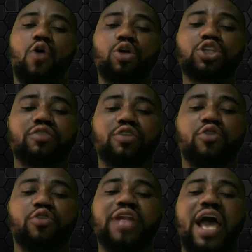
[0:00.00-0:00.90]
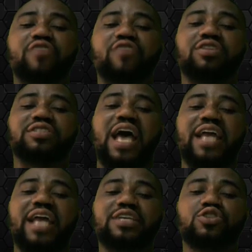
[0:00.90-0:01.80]
Which of the following
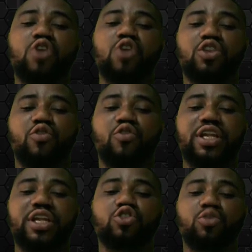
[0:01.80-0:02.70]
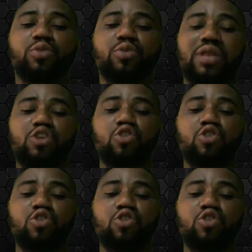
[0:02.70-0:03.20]
hydroxide is not readily soluble in water?